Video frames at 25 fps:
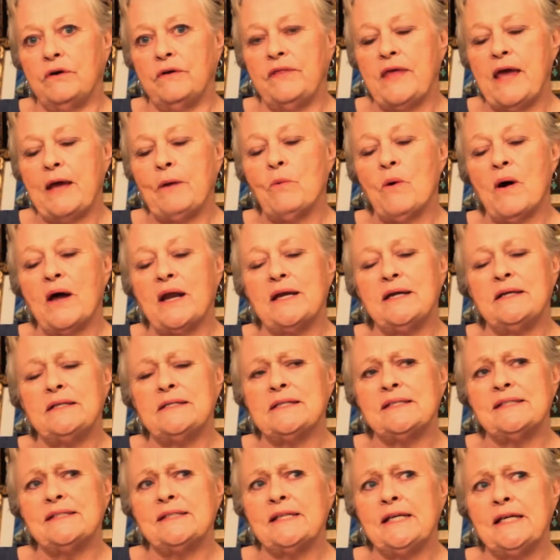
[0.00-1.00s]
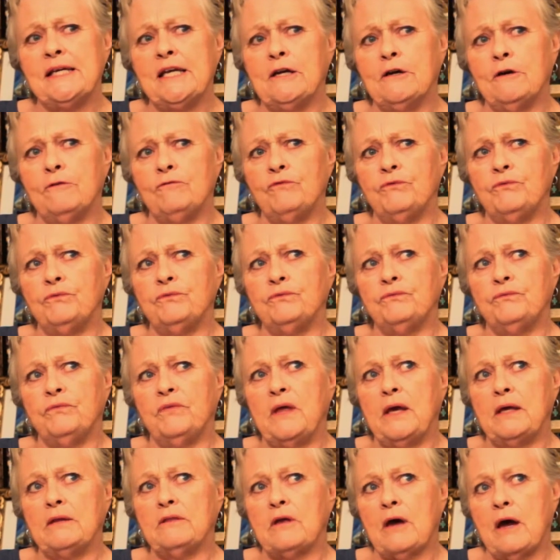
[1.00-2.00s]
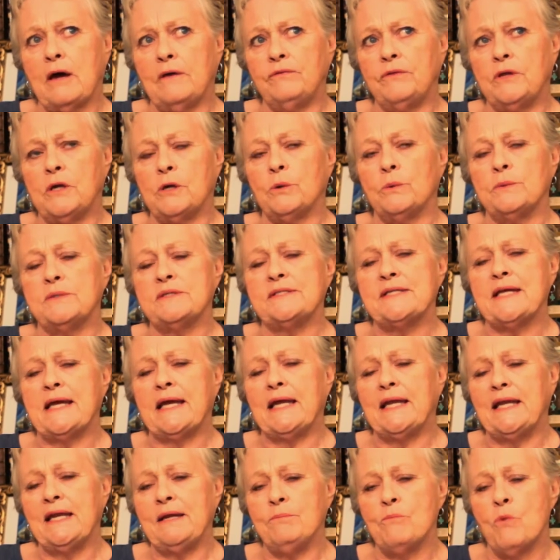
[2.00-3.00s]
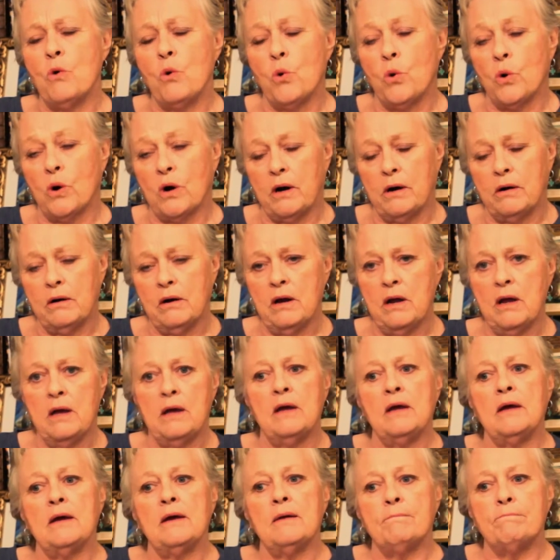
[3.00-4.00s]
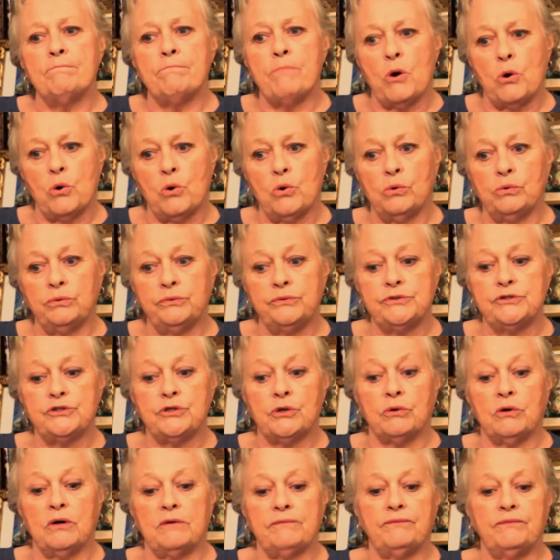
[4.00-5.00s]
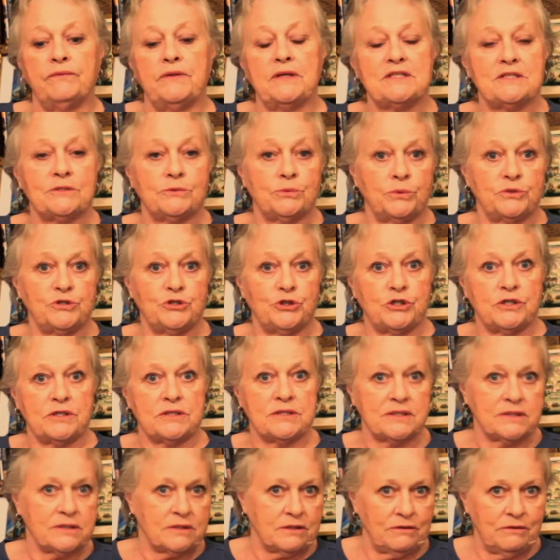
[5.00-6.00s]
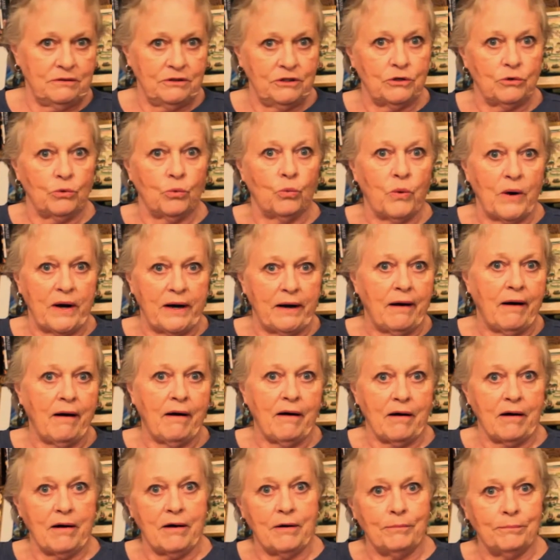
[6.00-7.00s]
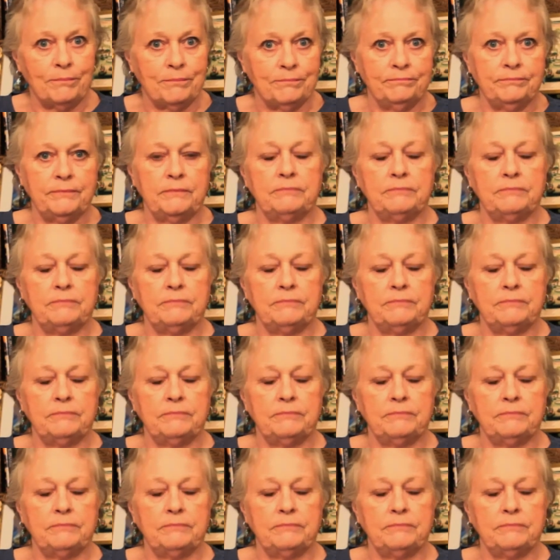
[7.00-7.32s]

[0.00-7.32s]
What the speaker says: They wanted to see if they thought there was any more bones or if this was just, one arm.